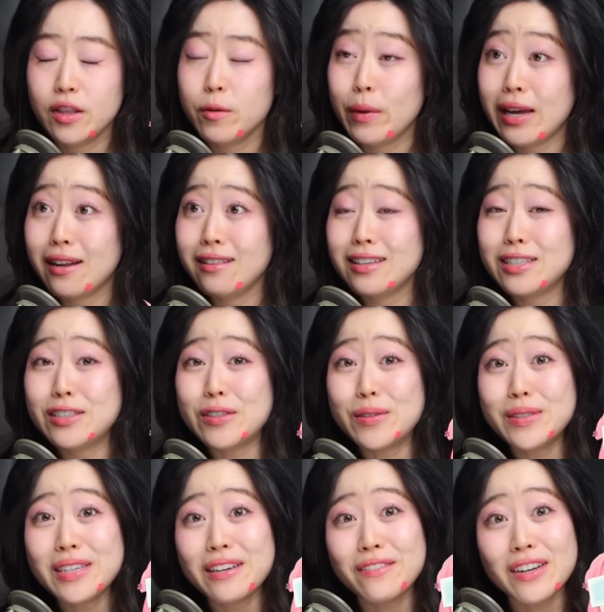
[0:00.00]
The man in the
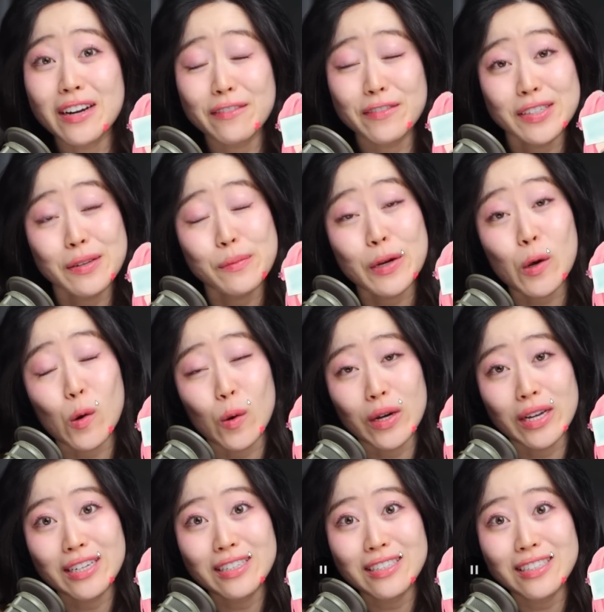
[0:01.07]
suit even offers him a
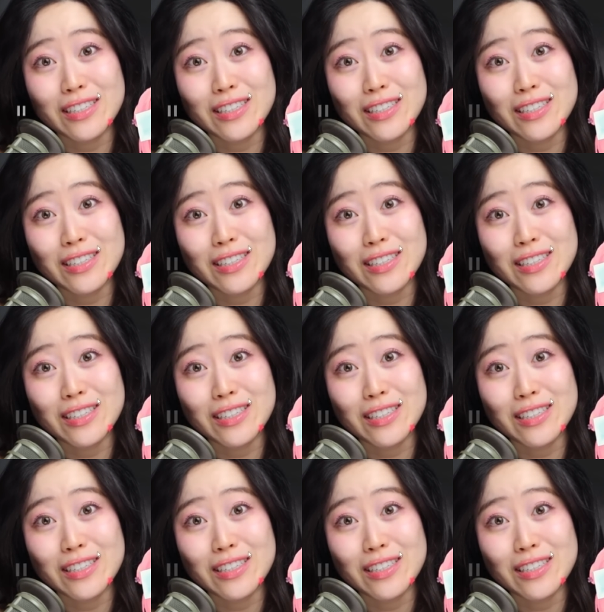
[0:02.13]
coin to...